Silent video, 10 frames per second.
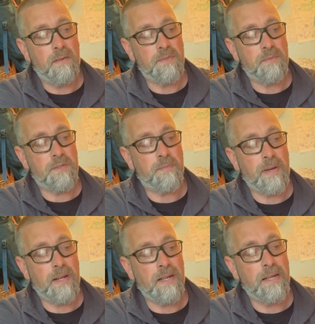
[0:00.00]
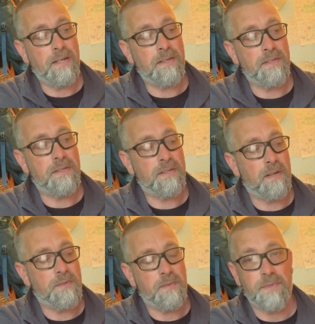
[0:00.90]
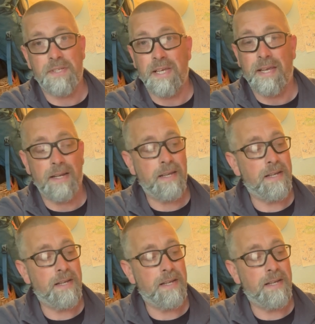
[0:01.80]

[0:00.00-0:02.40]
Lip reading: some spare leaders, some sinking